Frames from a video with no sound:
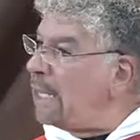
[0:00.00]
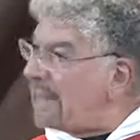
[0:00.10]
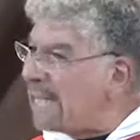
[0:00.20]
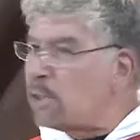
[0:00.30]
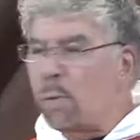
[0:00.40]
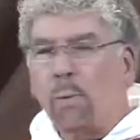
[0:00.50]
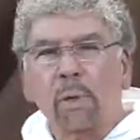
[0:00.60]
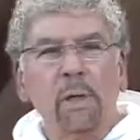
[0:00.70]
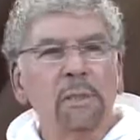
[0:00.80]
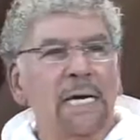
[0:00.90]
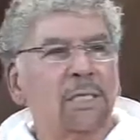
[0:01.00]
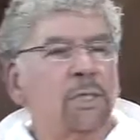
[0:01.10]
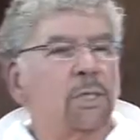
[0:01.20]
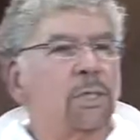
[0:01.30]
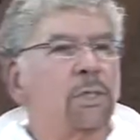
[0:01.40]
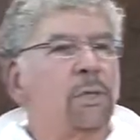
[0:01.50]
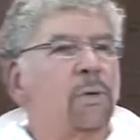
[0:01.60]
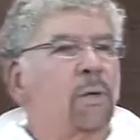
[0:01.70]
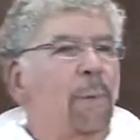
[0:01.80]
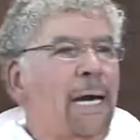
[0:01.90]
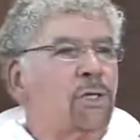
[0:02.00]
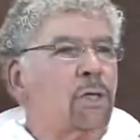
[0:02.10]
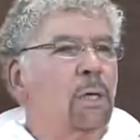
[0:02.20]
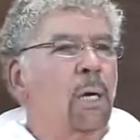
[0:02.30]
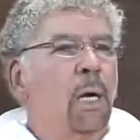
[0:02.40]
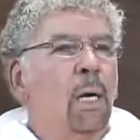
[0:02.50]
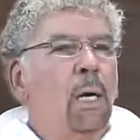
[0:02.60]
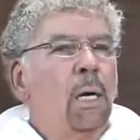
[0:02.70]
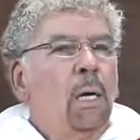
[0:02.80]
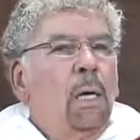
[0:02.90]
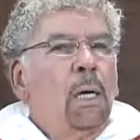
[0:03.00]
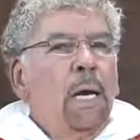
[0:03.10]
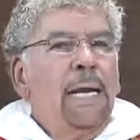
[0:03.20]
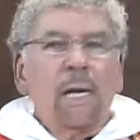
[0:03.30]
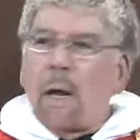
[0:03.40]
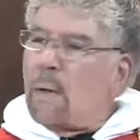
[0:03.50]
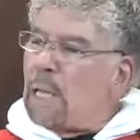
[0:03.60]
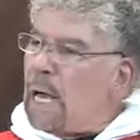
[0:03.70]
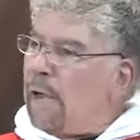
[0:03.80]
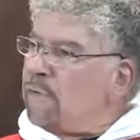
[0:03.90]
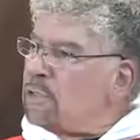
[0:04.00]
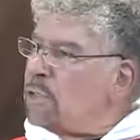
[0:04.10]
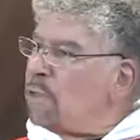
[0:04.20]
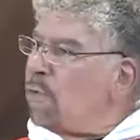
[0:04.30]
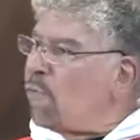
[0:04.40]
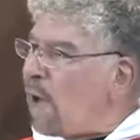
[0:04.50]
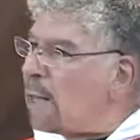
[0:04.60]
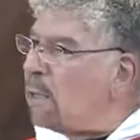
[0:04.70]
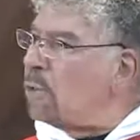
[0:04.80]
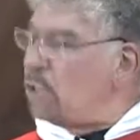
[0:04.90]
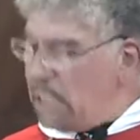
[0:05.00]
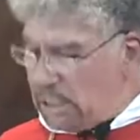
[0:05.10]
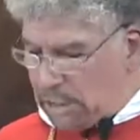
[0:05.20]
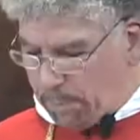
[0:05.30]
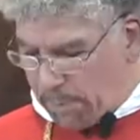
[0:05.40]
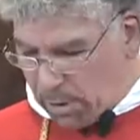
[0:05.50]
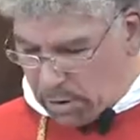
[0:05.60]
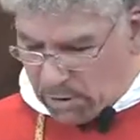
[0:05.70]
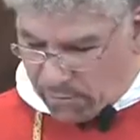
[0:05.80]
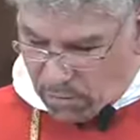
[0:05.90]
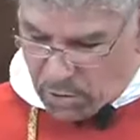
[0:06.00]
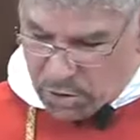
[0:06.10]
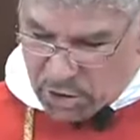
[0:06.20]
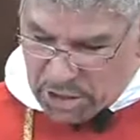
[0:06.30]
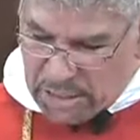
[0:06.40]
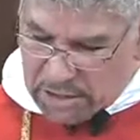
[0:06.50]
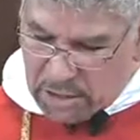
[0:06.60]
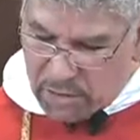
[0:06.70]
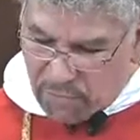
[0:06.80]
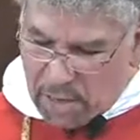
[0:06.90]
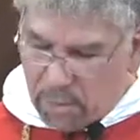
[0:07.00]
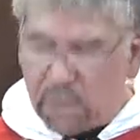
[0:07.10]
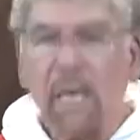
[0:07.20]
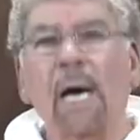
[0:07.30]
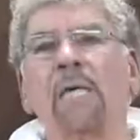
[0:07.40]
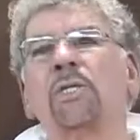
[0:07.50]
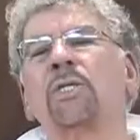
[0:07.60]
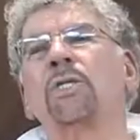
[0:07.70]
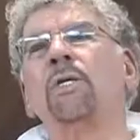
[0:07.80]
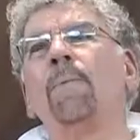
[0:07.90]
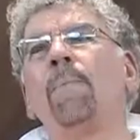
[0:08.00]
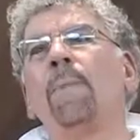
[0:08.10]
And that's what we are destined to do in the Passion in our lives. Follow Jesus, because first Jesus followed us.